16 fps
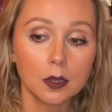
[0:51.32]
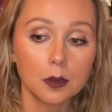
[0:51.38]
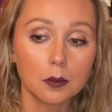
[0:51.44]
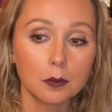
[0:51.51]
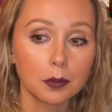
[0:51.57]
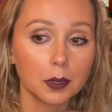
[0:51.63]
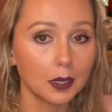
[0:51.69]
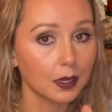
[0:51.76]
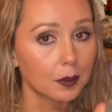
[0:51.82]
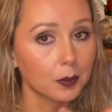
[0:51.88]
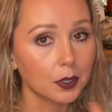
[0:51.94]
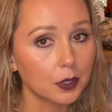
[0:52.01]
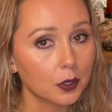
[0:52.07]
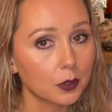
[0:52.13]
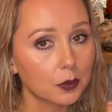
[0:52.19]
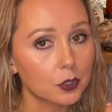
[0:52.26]
But let me
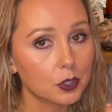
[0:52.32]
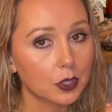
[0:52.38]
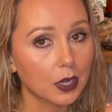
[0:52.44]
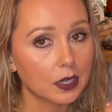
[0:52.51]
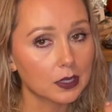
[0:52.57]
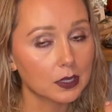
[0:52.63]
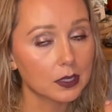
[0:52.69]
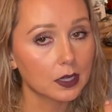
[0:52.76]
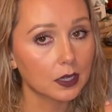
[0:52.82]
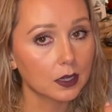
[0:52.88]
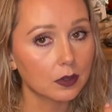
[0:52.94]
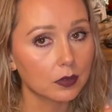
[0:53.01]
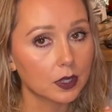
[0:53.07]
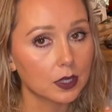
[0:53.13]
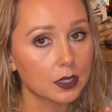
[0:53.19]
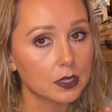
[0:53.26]
know what you guys think
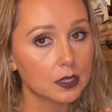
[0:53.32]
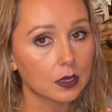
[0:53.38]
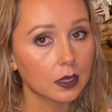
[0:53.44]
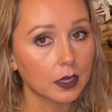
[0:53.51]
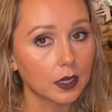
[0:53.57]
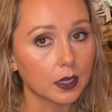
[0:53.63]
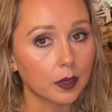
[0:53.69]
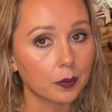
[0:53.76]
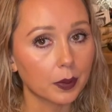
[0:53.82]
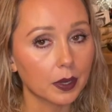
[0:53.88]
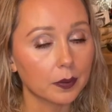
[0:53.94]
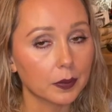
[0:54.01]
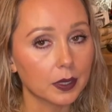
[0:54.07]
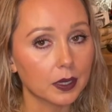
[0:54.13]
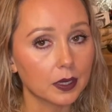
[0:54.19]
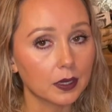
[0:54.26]
of this lip. I
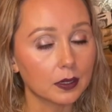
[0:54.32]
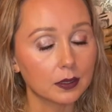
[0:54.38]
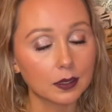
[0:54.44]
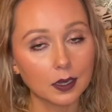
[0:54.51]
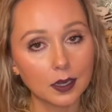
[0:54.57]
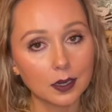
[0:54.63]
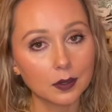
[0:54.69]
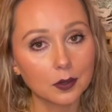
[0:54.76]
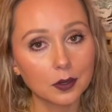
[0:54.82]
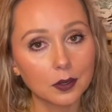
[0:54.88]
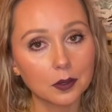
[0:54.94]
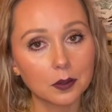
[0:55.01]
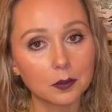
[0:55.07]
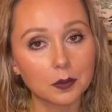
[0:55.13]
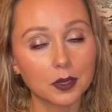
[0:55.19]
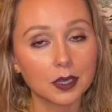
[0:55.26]
mean, I don't know.
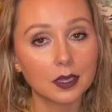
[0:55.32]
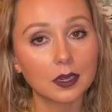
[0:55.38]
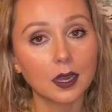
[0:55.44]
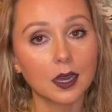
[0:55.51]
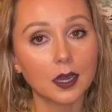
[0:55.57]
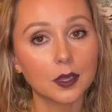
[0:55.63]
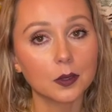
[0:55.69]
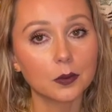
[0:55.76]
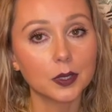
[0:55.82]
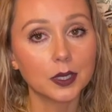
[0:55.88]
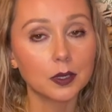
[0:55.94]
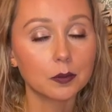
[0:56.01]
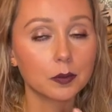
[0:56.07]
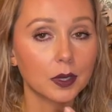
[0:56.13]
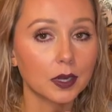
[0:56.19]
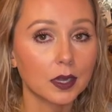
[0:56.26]
I'm thinking
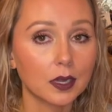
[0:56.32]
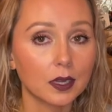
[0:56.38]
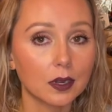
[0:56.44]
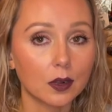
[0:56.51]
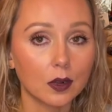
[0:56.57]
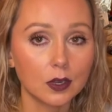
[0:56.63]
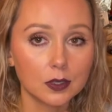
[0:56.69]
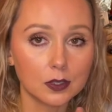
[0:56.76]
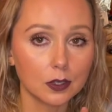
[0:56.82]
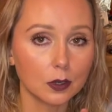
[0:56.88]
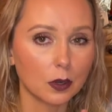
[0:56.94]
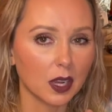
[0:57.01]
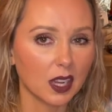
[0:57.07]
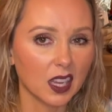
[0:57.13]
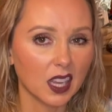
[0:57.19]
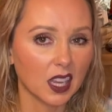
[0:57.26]
Halloween, but also
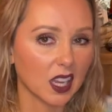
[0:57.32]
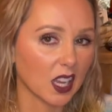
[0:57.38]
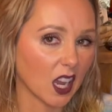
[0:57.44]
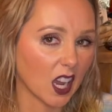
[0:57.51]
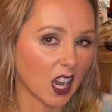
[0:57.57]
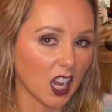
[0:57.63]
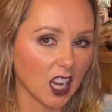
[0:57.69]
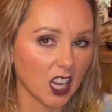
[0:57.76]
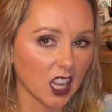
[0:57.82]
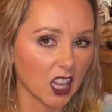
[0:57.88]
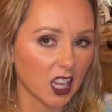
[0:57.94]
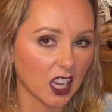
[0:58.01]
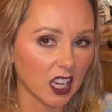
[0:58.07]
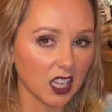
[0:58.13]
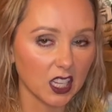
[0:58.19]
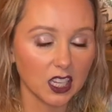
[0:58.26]
I kind of
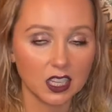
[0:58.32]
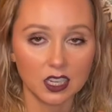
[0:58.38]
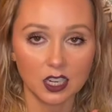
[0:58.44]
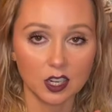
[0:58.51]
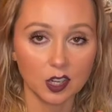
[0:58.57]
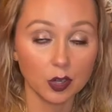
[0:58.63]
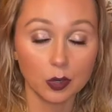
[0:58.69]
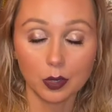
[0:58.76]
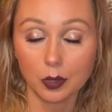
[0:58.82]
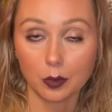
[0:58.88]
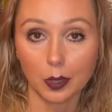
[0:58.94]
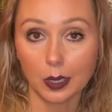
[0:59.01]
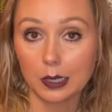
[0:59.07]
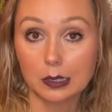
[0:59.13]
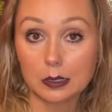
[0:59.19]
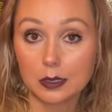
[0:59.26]
like it. I don't know.
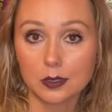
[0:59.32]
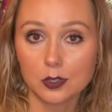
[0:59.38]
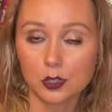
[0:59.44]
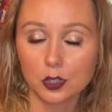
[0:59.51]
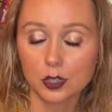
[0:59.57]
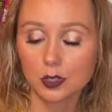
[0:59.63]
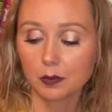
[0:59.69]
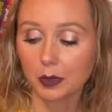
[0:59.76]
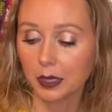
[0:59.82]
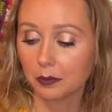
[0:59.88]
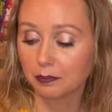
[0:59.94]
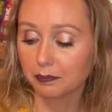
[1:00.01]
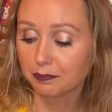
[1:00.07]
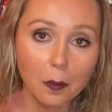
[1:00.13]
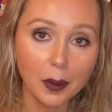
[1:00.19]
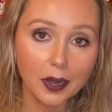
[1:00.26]
I, it's just me.
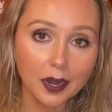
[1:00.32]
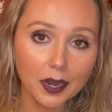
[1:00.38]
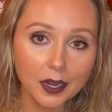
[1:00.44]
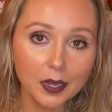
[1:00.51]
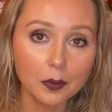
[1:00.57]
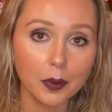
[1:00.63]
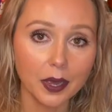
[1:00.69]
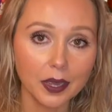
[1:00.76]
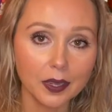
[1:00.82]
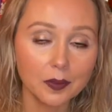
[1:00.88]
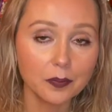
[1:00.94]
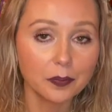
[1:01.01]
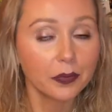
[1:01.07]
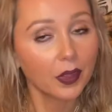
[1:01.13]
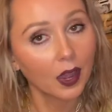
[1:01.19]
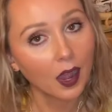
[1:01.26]
But anyway,
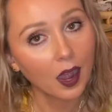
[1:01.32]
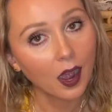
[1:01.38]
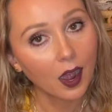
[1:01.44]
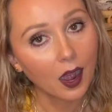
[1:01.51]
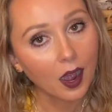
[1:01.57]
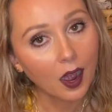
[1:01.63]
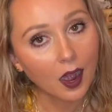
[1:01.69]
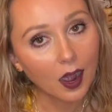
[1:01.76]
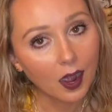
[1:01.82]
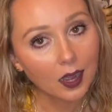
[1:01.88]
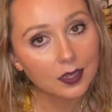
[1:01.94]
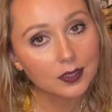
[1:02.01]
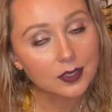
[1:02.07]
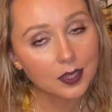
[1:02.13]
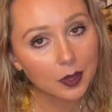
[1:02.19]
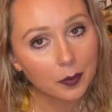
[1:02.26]

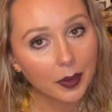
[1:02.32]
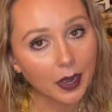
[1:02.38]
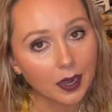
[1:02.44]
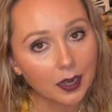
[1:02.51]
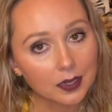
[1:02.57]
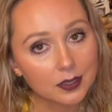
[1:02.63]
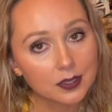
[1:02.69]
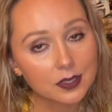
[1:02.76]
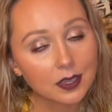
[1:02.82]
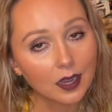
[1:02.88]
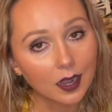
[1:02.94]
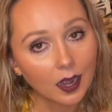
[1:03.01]
onto the box.